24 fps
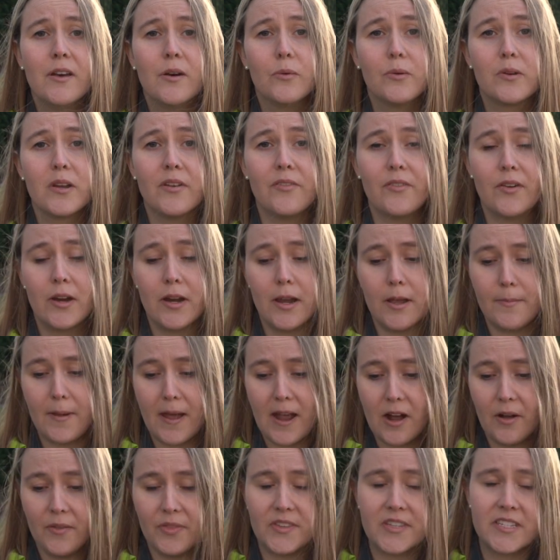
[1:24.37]
Whenever I'm
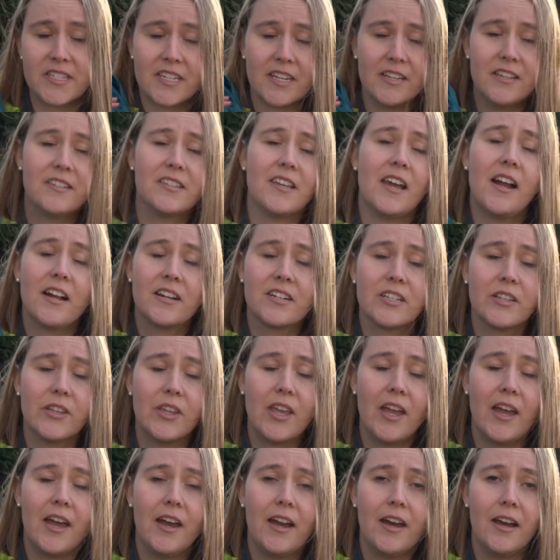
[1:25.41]
out, this does
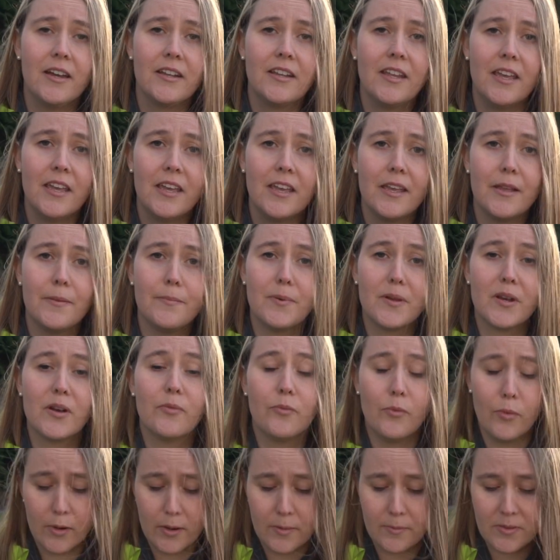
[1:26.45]
actually add a bit
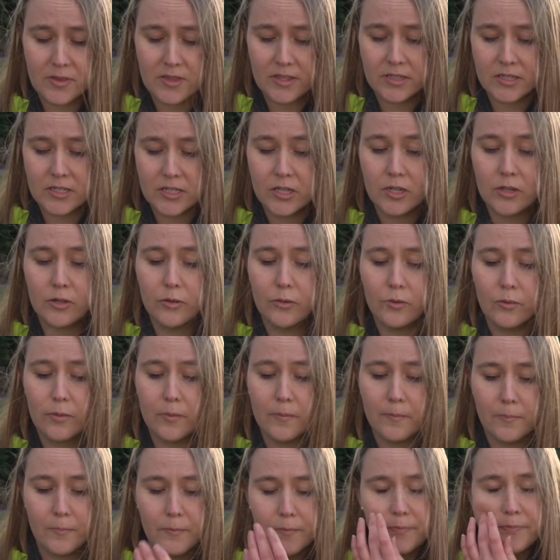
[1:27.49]
of warmth to
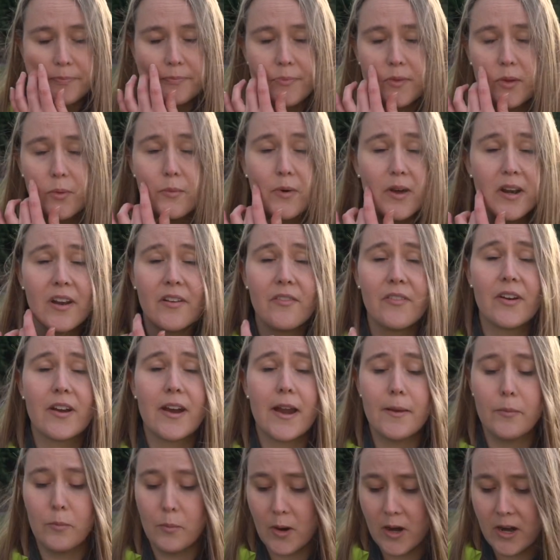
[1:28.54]
whatever
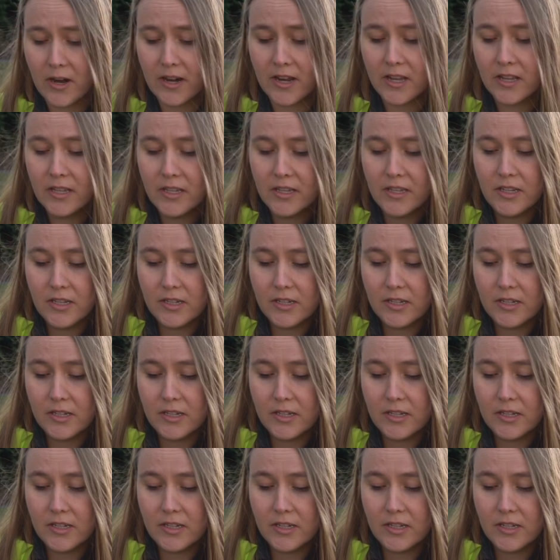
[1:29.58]
I'm wearing.